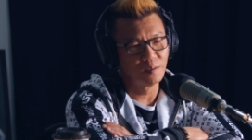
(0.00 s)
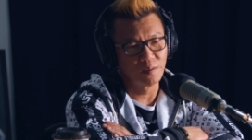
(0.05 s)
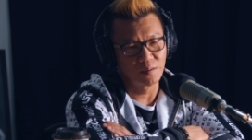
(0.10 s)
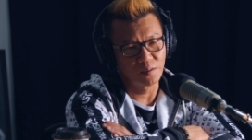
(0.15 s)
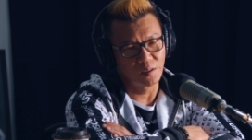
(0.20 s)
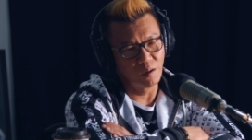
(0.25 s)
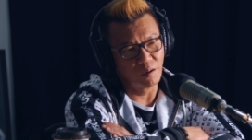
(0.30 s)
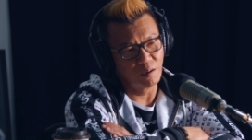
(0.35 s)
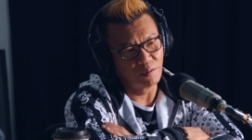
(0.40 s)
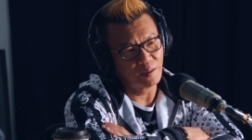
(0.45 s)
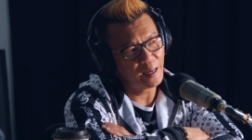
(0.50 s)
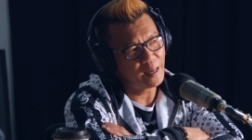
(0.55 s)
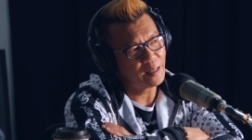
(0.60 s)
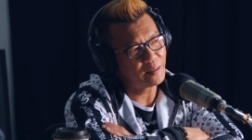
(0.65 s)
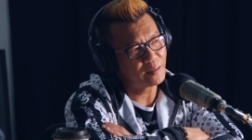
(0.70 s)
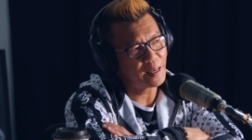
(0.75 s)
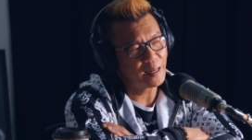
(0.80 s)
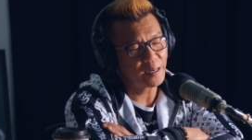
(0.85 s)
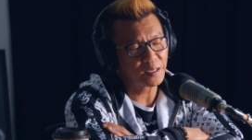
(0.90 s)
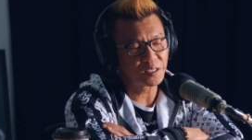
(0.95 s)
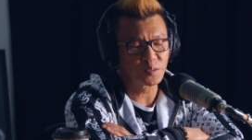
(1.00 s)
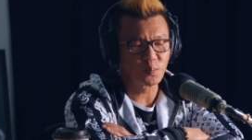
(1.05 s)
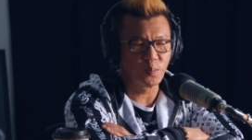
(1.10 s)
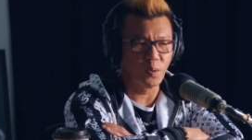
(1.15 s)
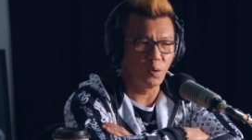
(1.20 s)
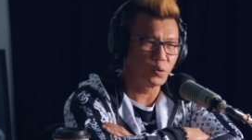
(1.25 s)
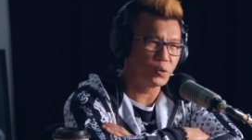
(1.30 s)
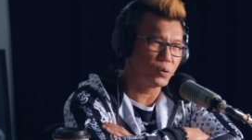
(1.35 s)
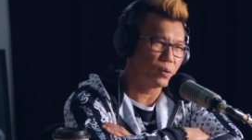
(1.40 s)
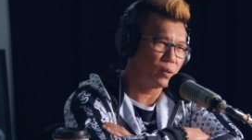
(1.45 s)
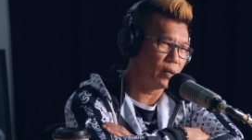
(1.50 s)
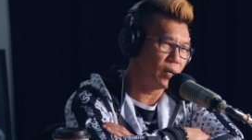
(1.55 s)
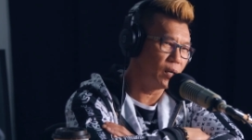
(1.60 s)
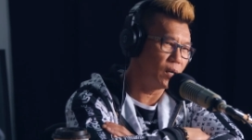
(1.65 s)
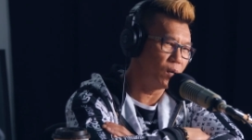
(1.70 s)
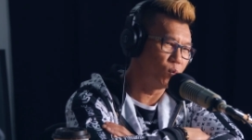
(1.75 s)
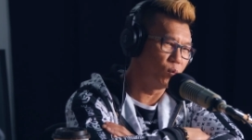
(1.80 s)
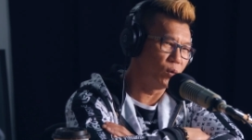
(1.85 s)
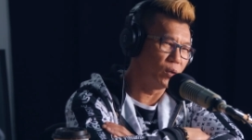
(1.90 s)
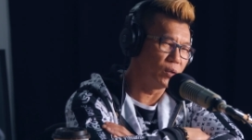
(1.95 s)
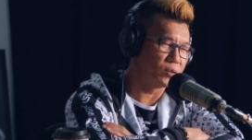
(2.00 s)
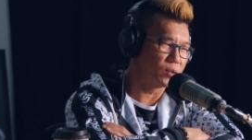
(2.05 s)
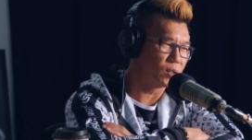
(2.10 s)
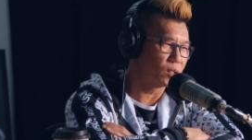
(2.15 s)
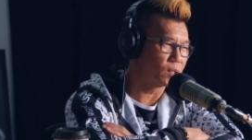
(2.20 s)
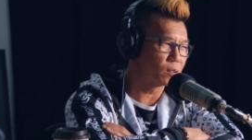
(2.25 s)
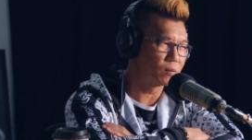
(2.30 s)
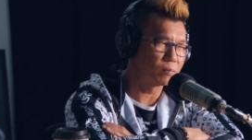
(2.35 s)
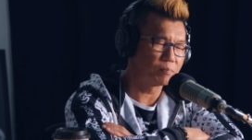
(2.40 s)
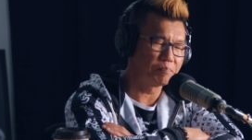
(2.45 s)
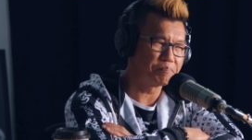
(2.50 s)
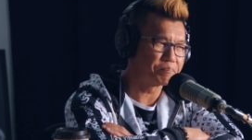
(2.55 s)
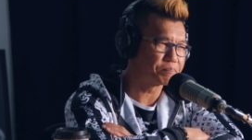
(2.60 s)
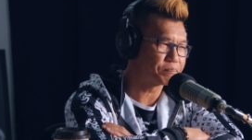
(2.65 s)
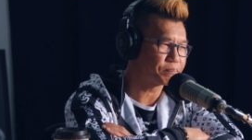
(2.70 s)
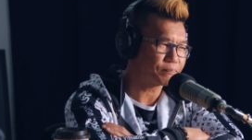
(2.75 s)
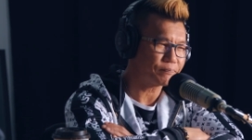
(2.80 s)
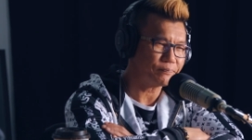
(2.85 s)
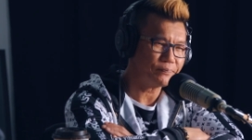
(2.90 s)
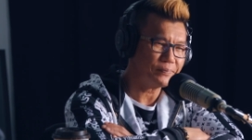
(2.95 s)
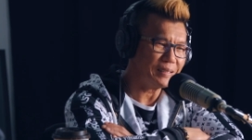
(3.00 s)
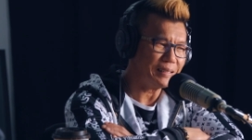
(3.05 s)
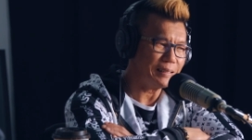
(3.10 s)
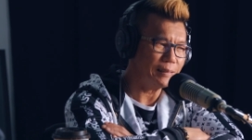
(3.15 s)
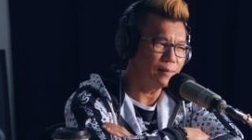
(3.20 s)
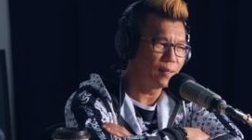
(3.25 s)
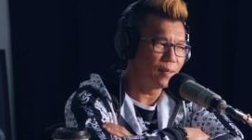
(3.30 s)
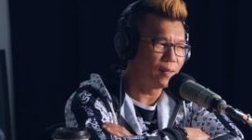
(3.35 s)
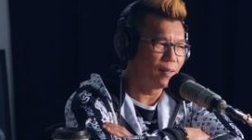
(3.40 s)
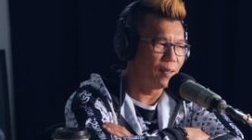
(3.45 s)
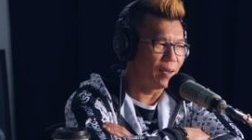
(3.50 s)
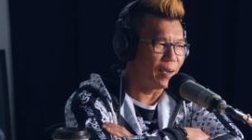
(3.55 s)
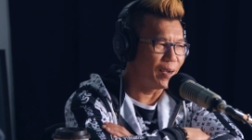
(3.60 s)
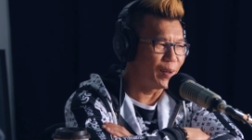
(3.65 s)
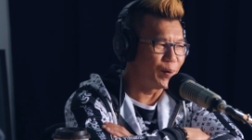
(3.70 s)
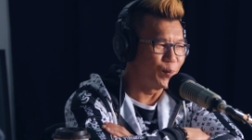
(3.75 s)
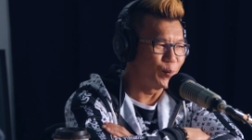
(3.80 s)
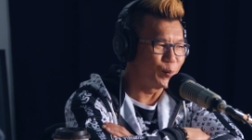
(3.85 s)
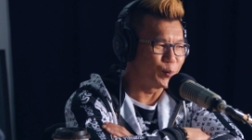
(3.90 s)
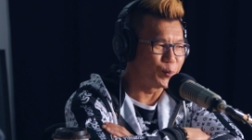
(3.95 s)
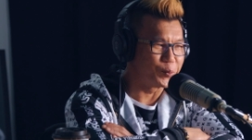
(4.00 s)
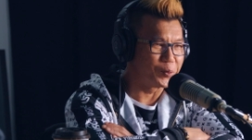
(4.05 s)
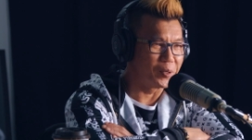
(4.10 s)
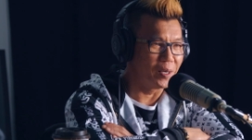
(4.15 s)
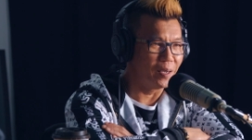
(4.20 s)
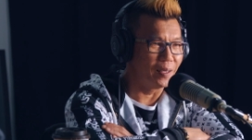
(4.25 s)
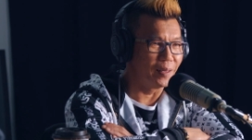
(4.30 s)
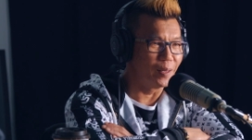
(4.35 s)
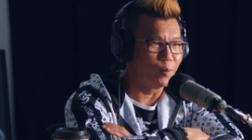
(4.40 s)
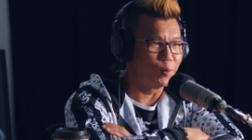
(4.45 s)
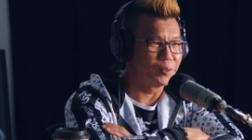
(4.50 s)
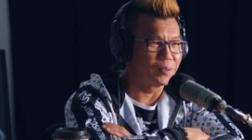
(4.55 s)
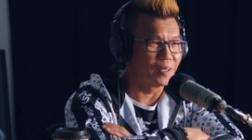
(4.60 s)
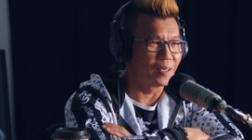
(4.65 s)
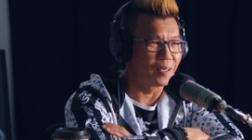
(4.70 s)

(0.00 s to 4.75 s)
So that exposure there was just, I don't know what to say. That was